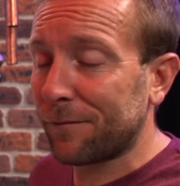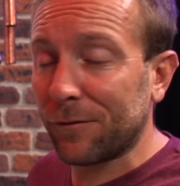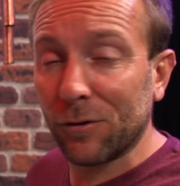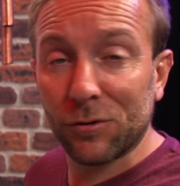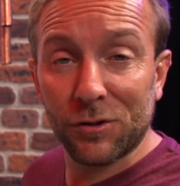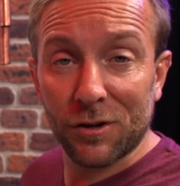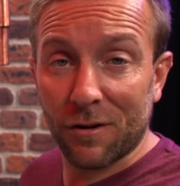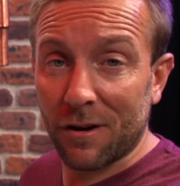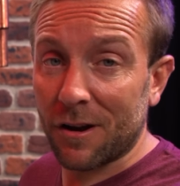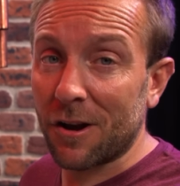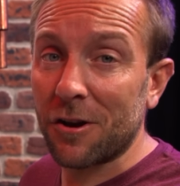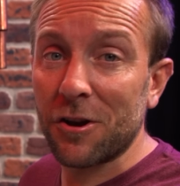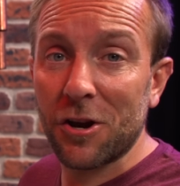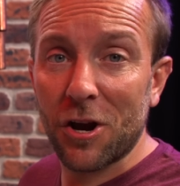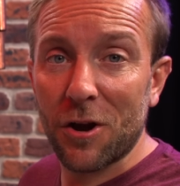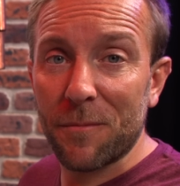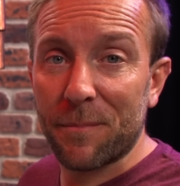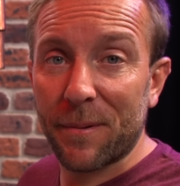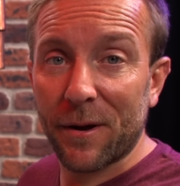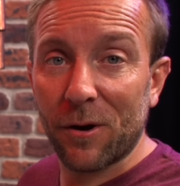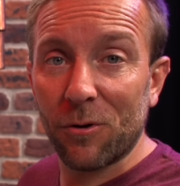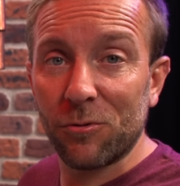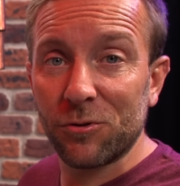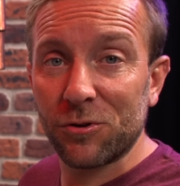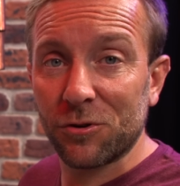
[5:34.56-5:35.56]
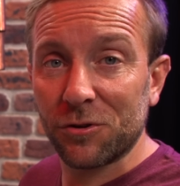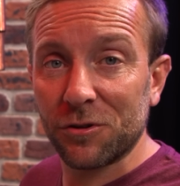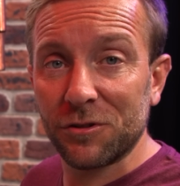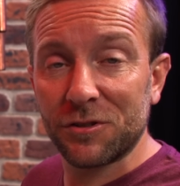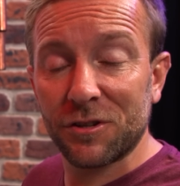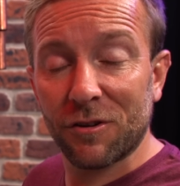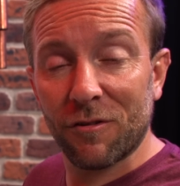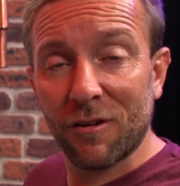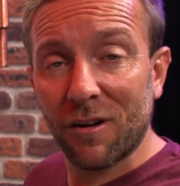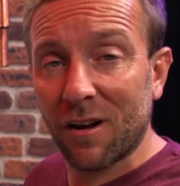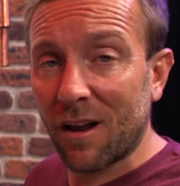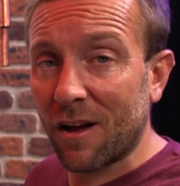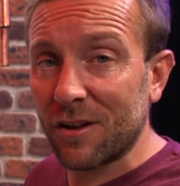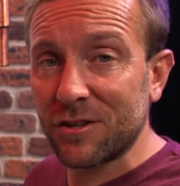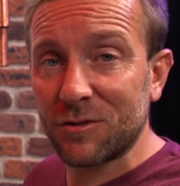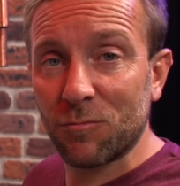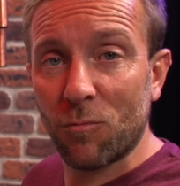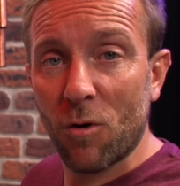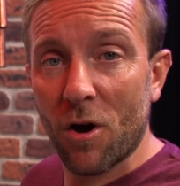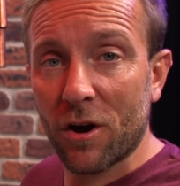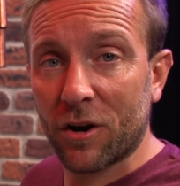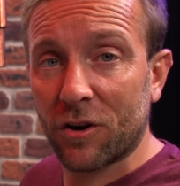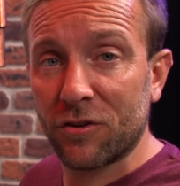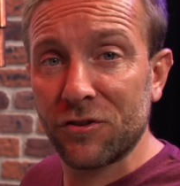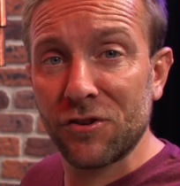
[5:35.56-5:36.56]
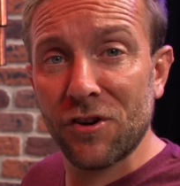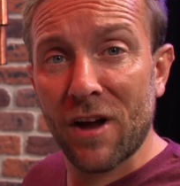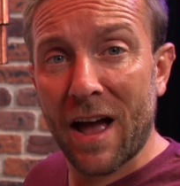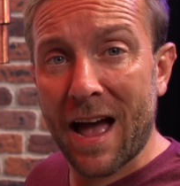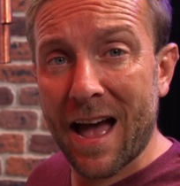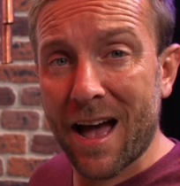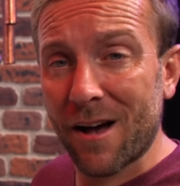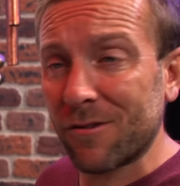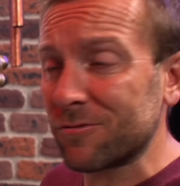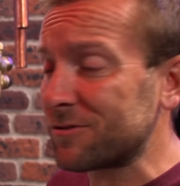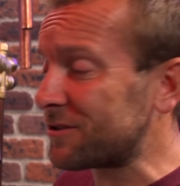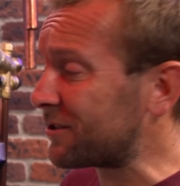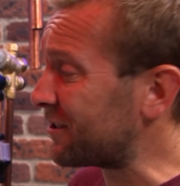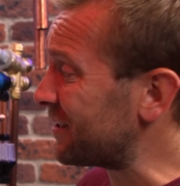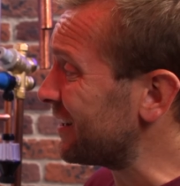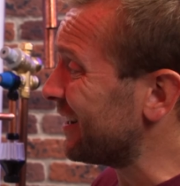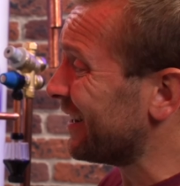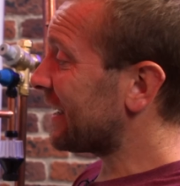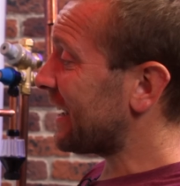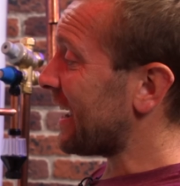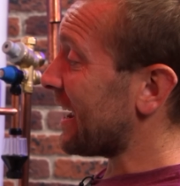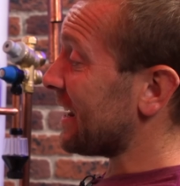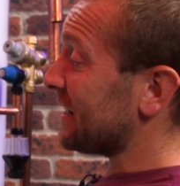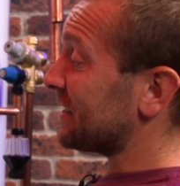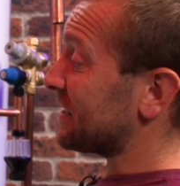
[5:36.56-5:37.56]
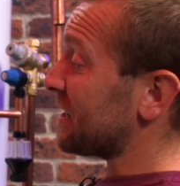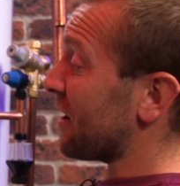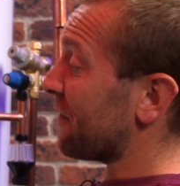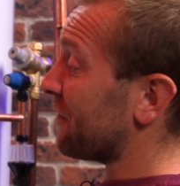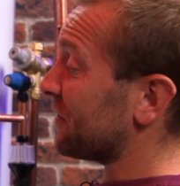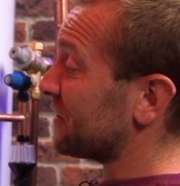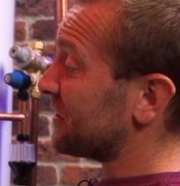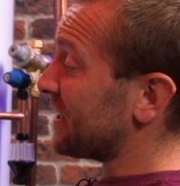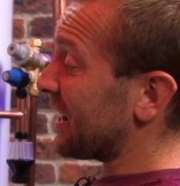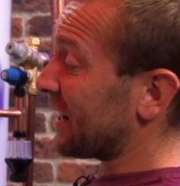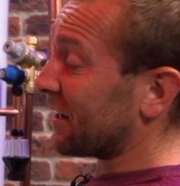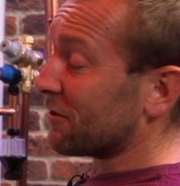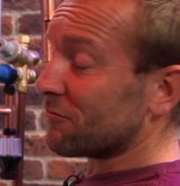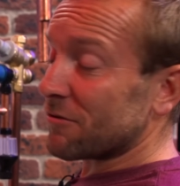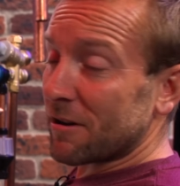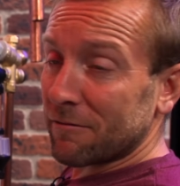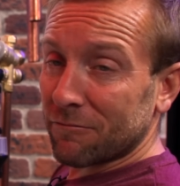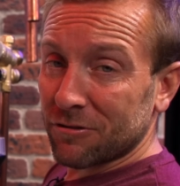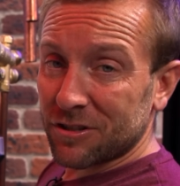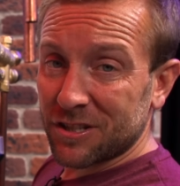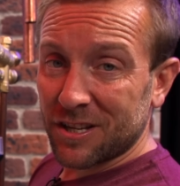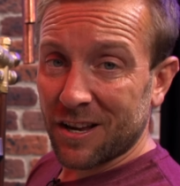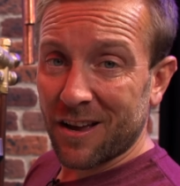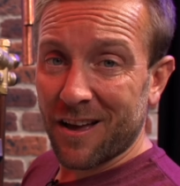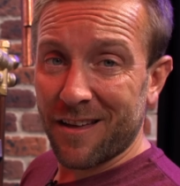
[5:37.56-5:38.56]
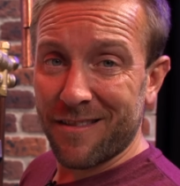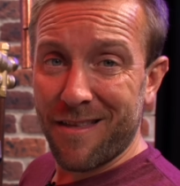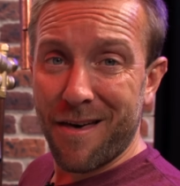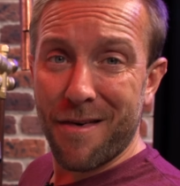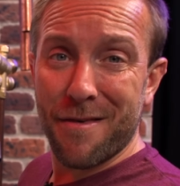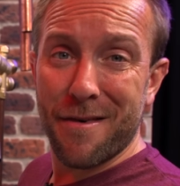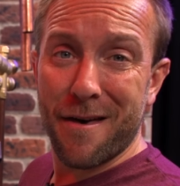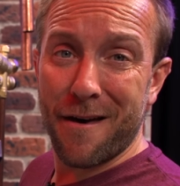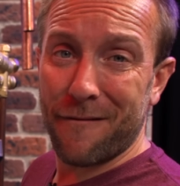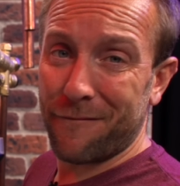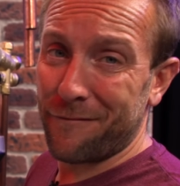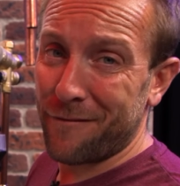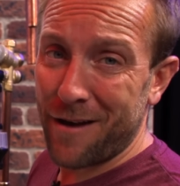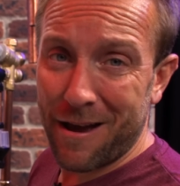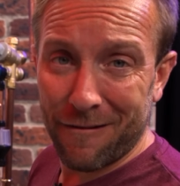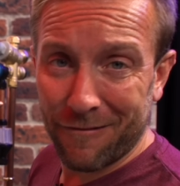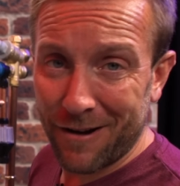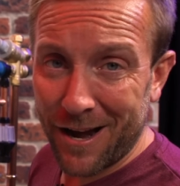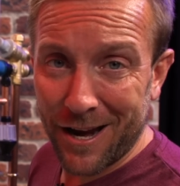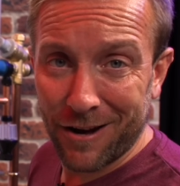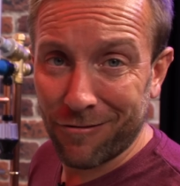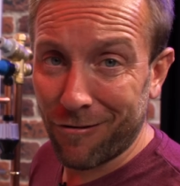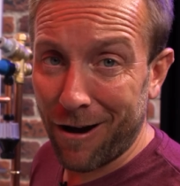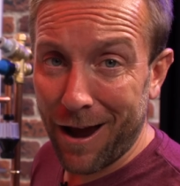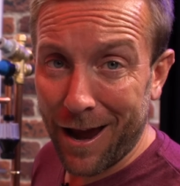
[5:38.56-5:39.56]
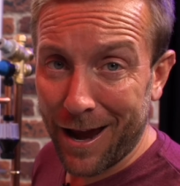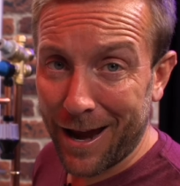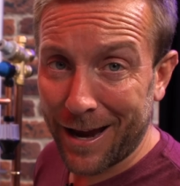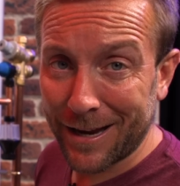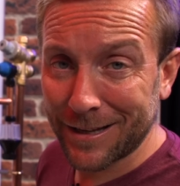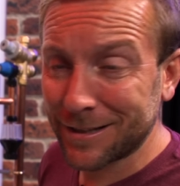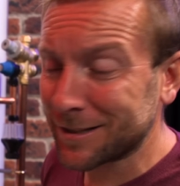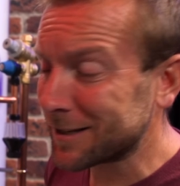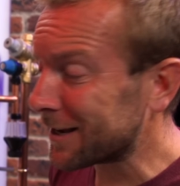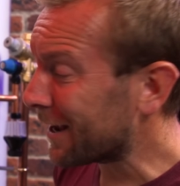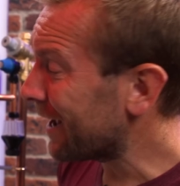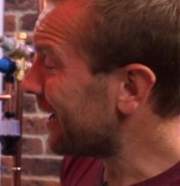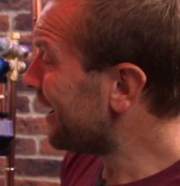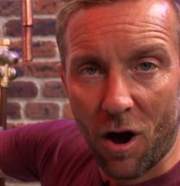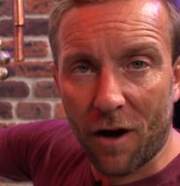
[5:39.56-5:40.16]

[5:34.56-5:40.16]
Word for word: If you're doing a new build or you're doing loads of work on your house, get yourself a secondary return. They're very great.